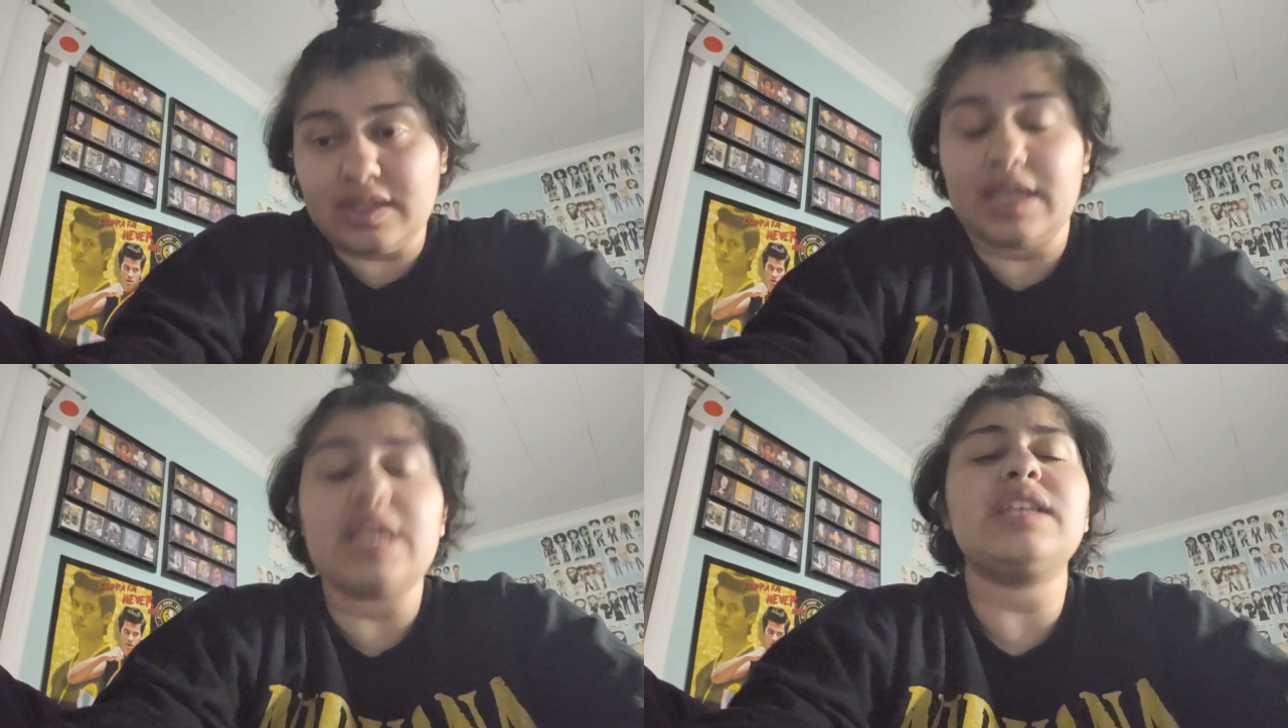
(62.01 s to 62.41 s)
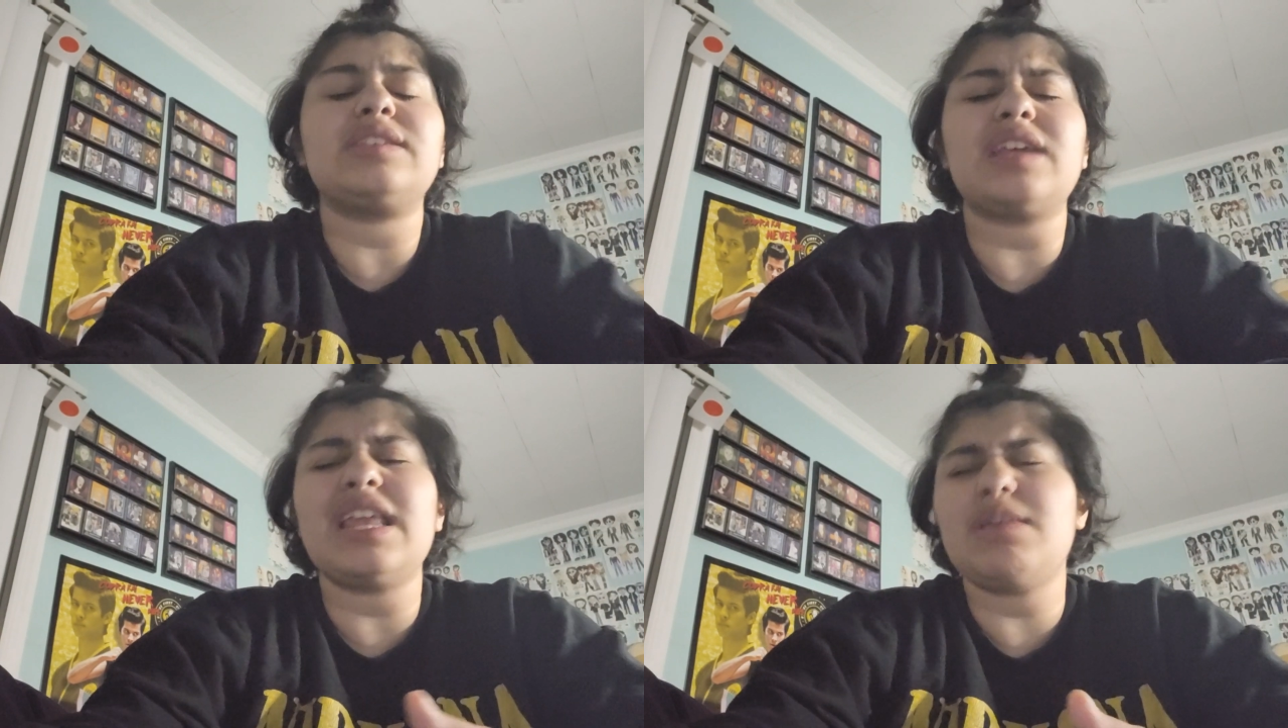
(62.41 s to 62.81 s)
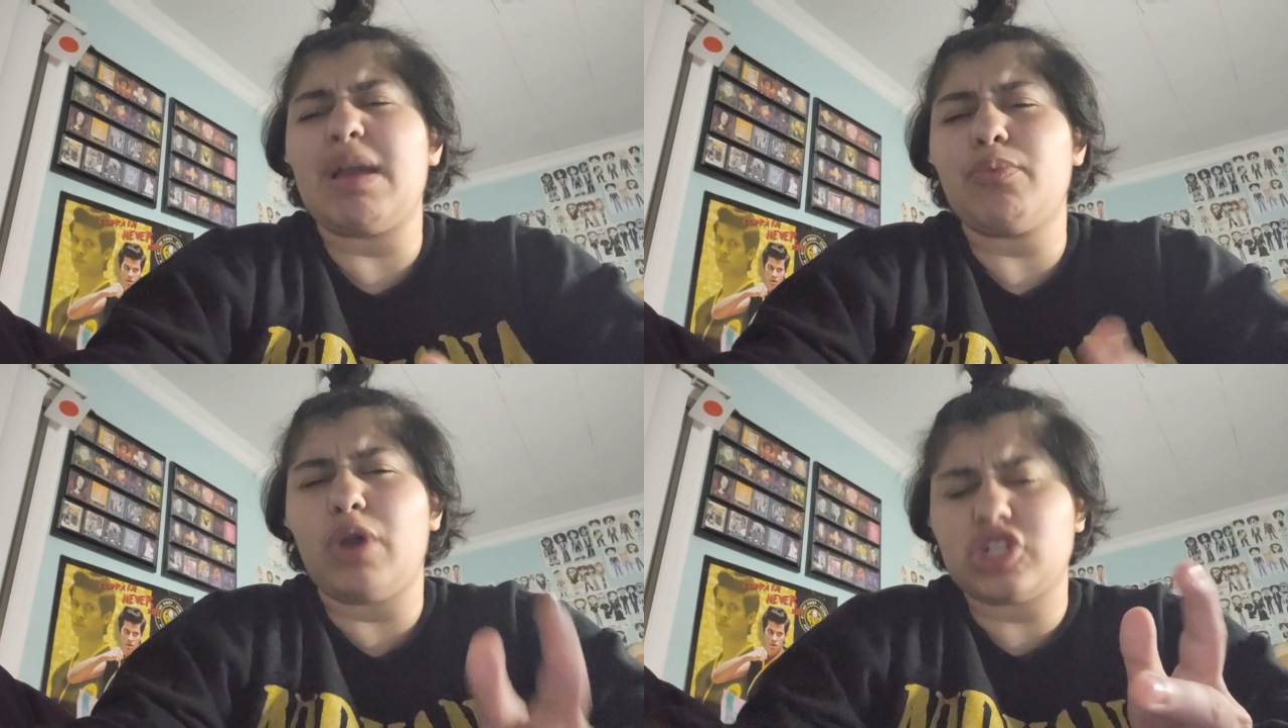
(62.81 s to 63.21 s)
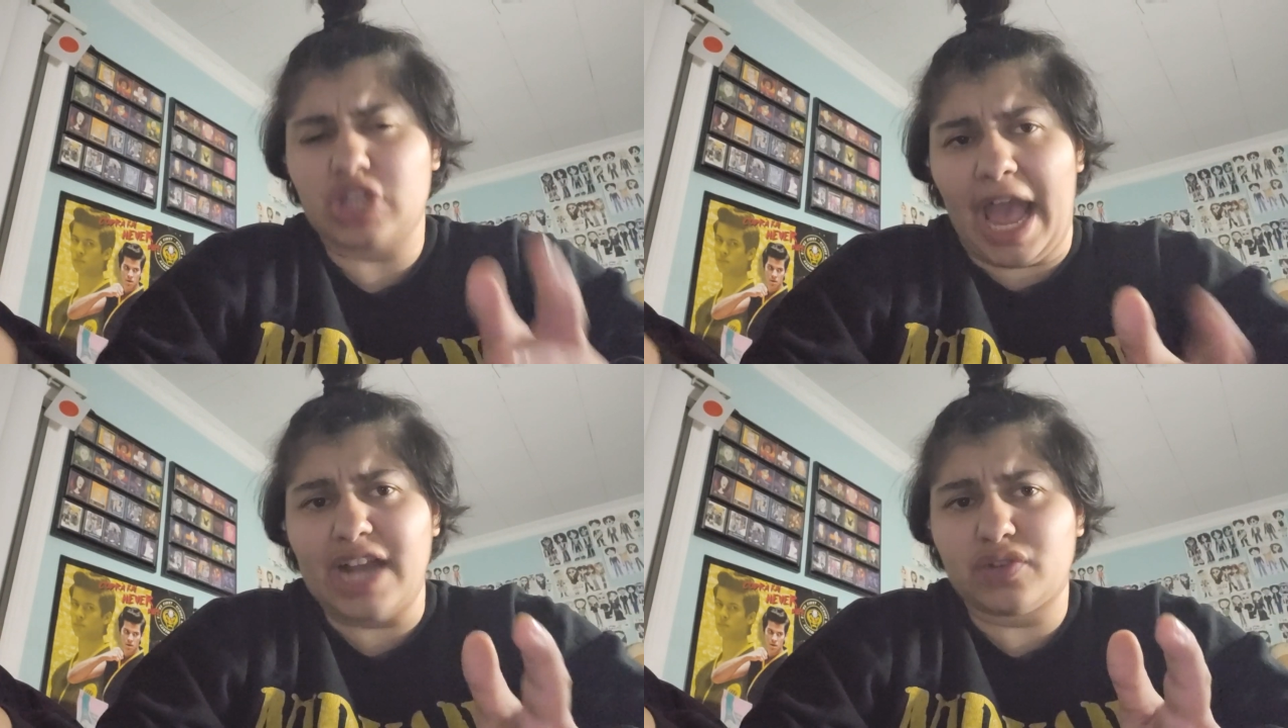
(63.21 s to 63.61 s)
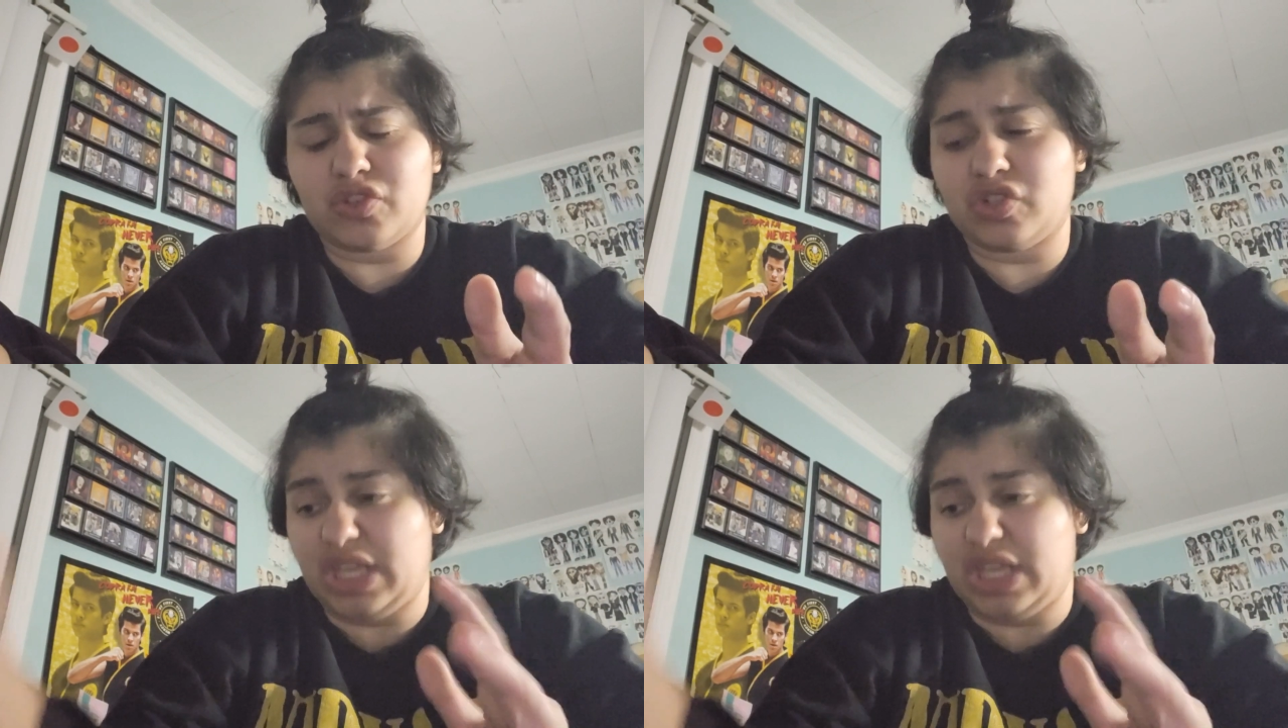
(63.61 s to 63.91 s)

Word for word: He said he might watch Ash vs.